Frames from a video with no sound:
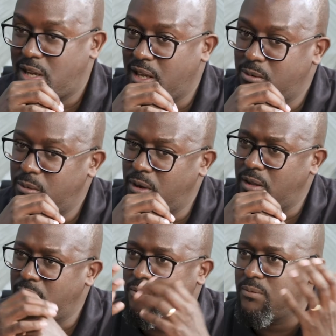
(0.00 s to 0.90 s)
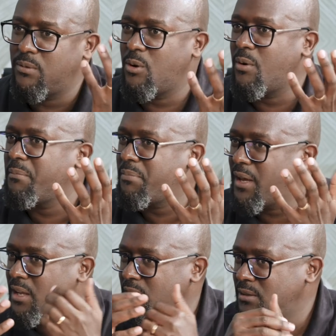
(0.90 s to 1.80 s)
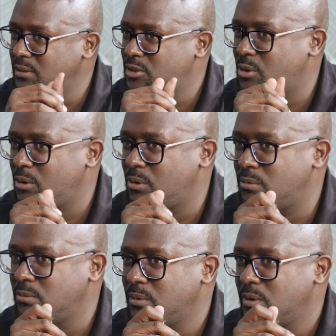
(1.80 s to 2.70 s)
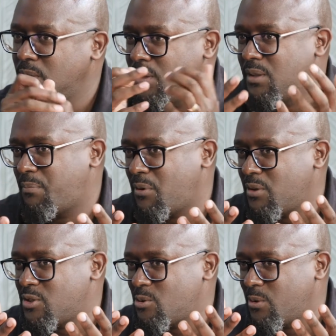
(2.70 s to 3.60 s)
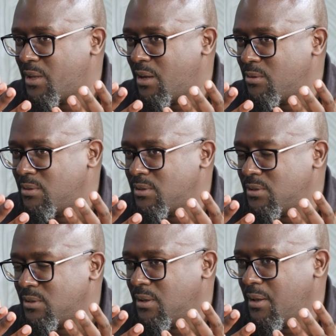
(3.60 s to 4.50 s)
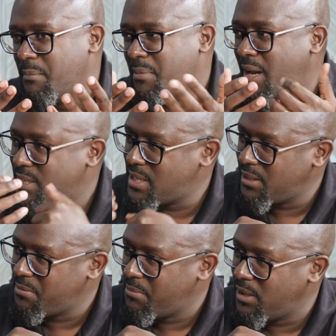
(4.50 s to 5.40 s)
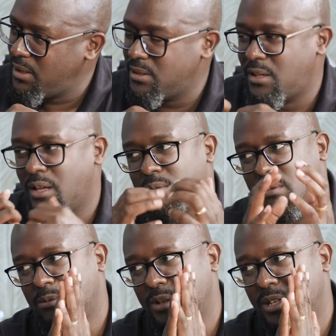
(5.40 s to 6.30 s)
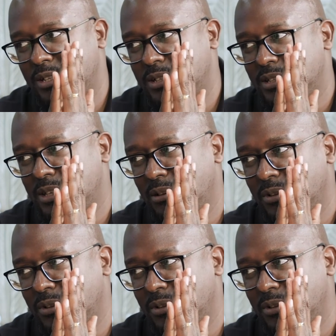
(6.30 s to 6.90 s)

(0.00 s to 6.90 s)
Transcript: like, well, no one paid, so the plot sold out, but I sent money. Like, well, we didn't receive